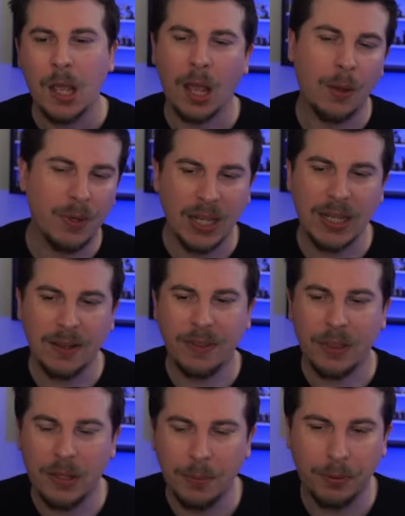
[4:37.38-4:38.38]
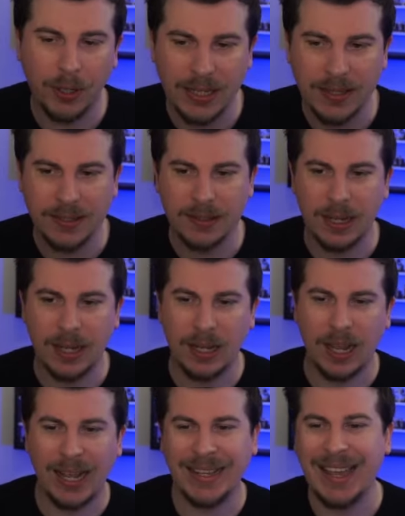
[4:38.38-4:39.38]
We then have the Prince.
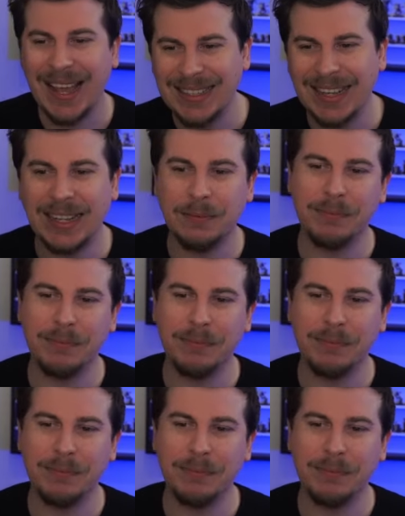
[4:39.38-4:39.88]
Again,